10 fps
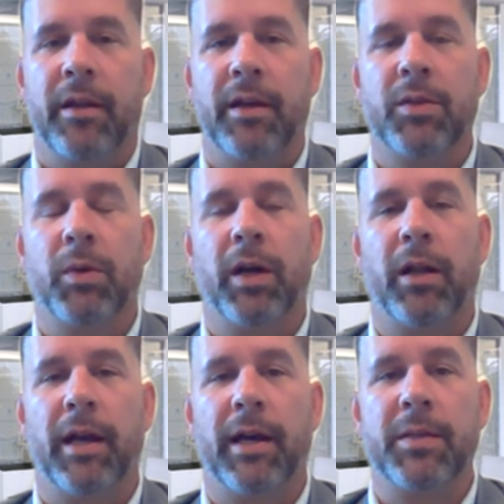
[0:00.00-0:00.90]
as
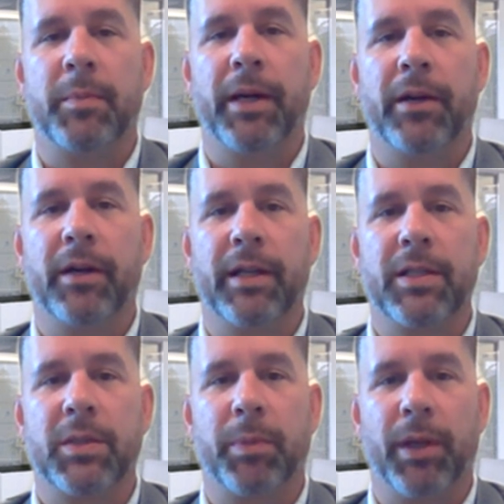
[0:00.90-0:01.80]
well as better
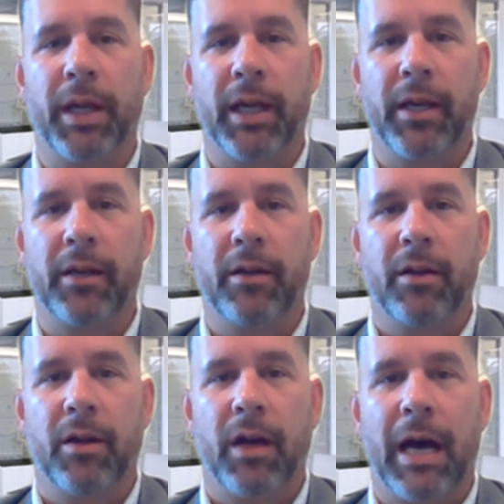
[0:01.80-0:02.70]
explain
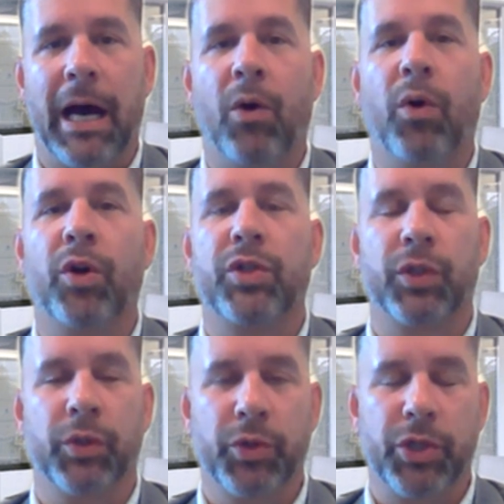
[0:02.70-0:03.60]
our
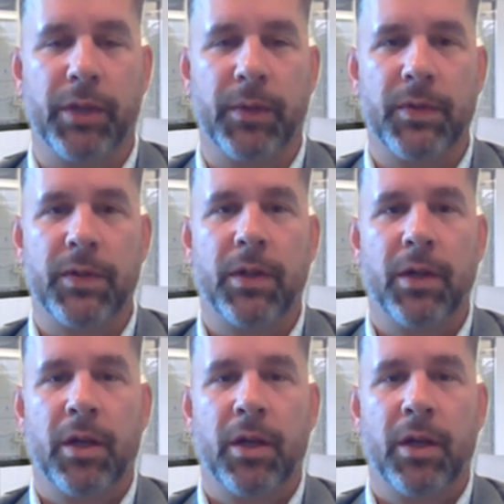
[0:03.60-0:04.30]
solutions.